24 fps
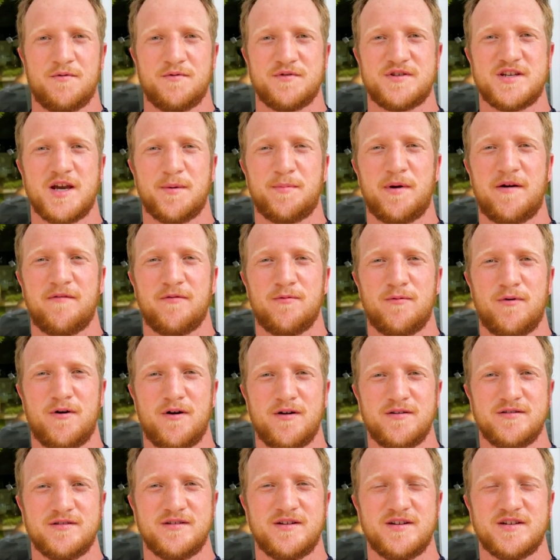What's up,
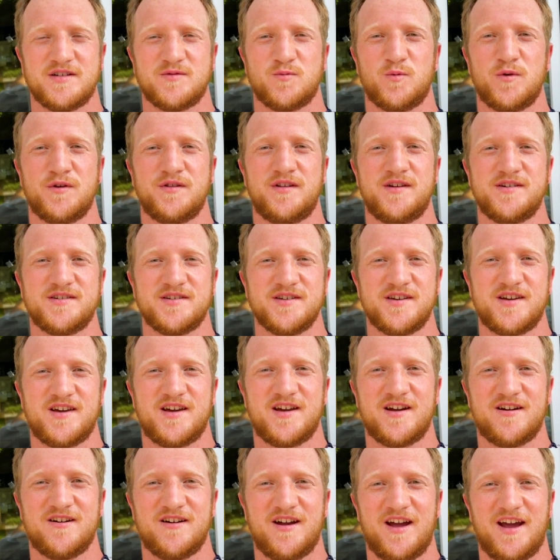everyone? This is Will Dissly
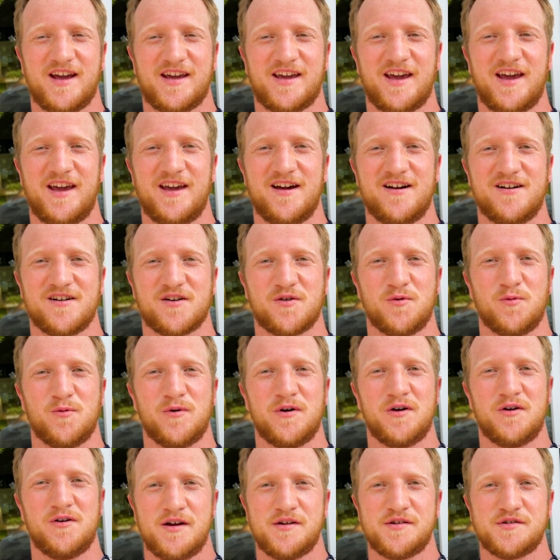here, a k a. Uncle
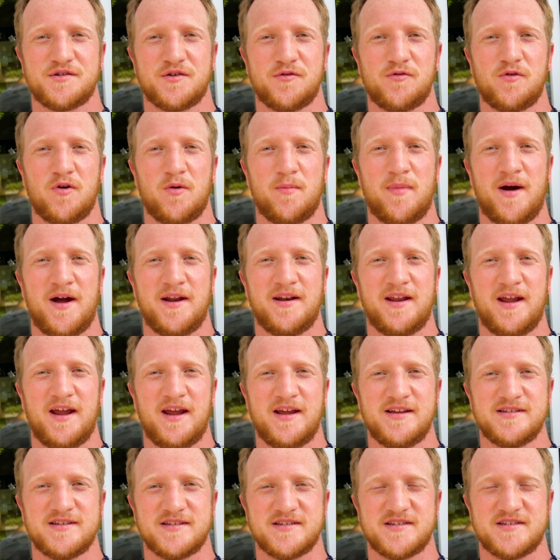Will, to show you what my
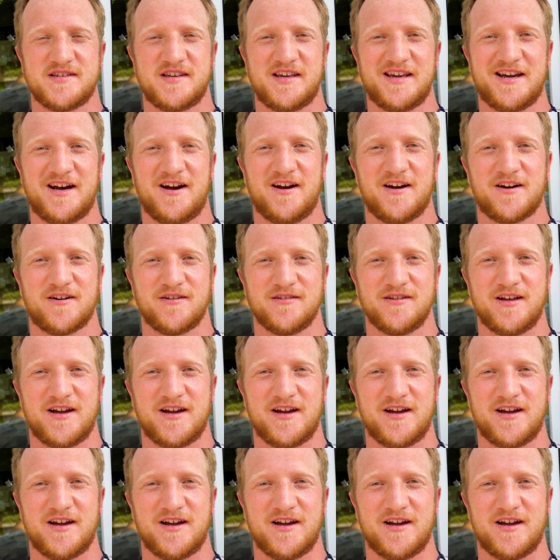days as a Seahawk are